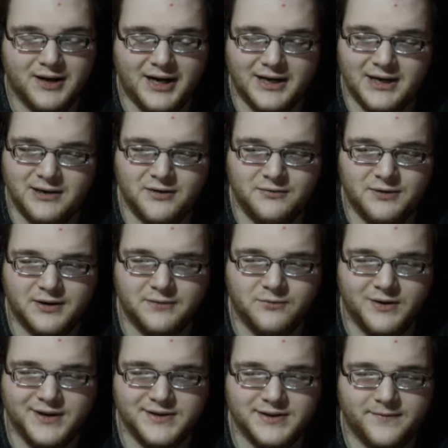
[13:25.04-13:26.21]
I didn't know what it
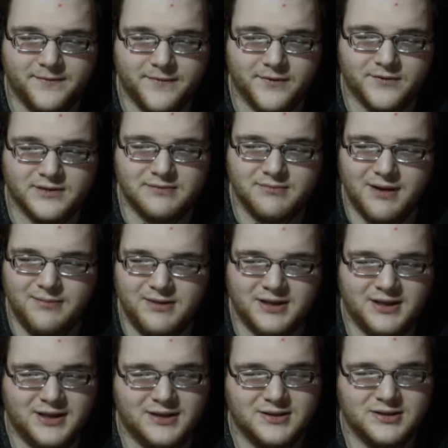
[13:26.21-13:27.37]
was at first. Maybe the
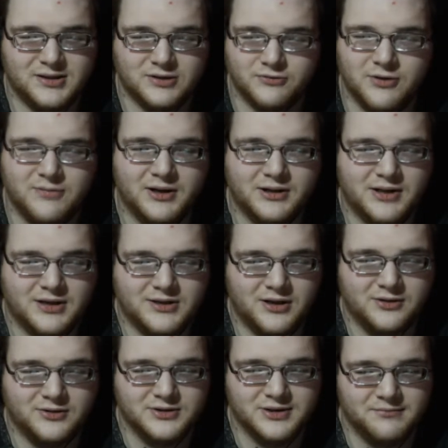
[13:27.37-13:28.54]
kids screaming on the
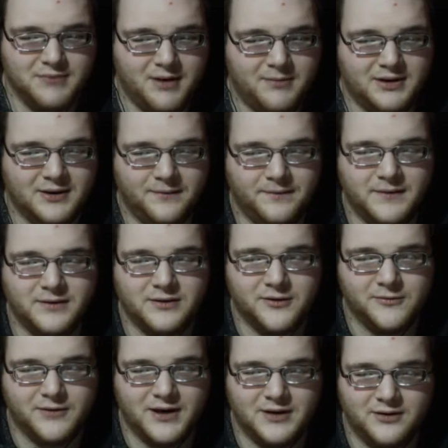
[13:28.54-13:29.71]
jungle gym, maybe the 5th
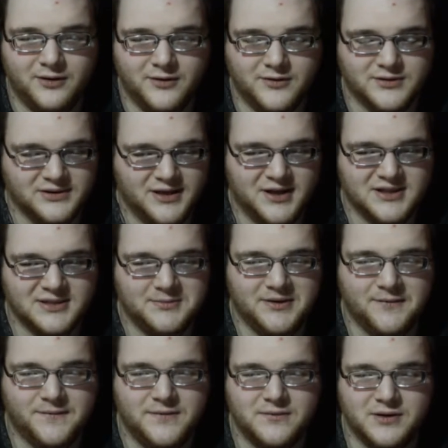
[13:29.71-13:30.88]
grade girls gossiping
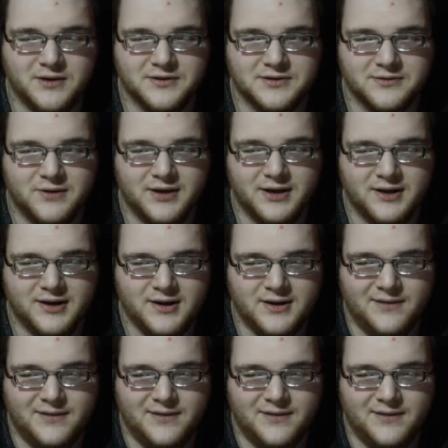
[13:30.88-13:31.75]
a few yards away,